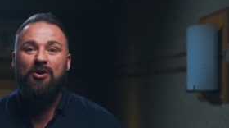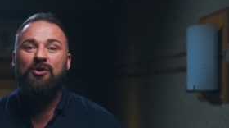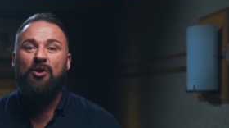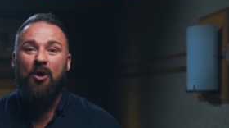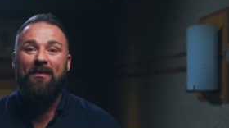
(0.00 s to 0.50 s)

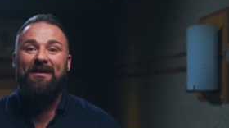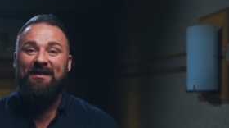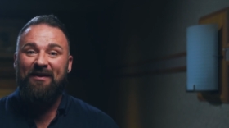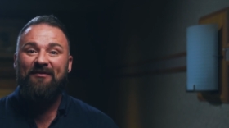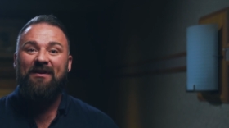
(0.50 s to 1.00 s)
showed me
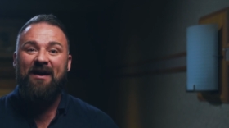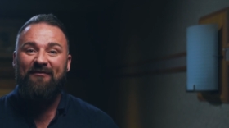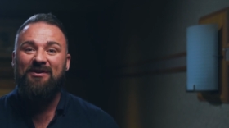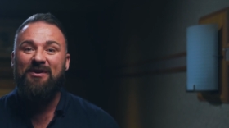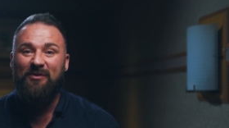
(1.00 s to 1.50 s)
different
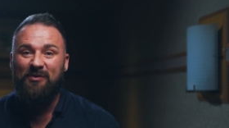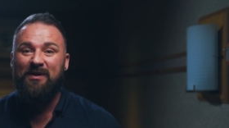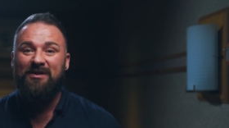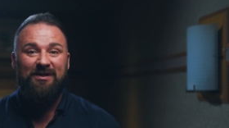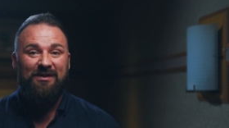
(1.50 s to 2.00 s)
avenues,
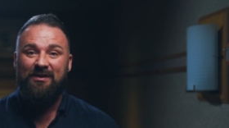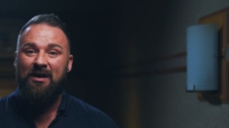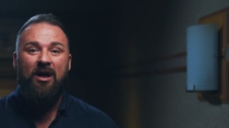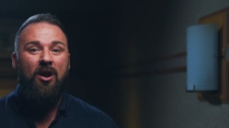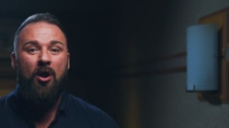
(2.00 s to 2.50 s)
which is
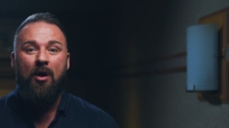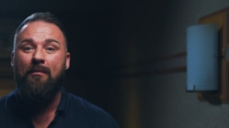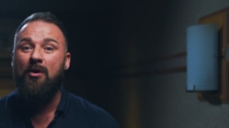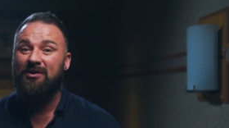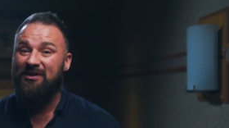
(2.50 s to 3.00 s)
a lot
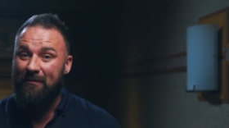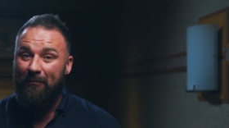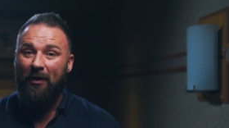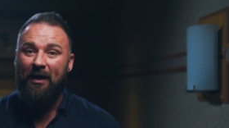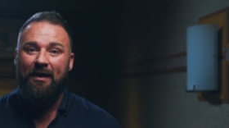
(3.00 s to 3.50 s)
more
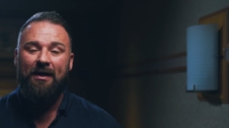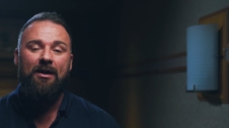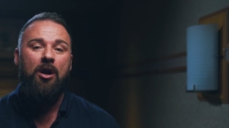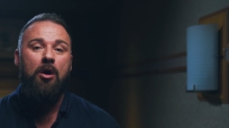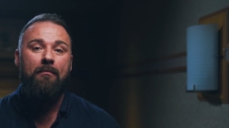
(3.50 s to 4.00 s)
simpler and
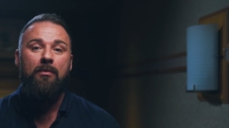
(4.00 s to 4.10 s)
a lot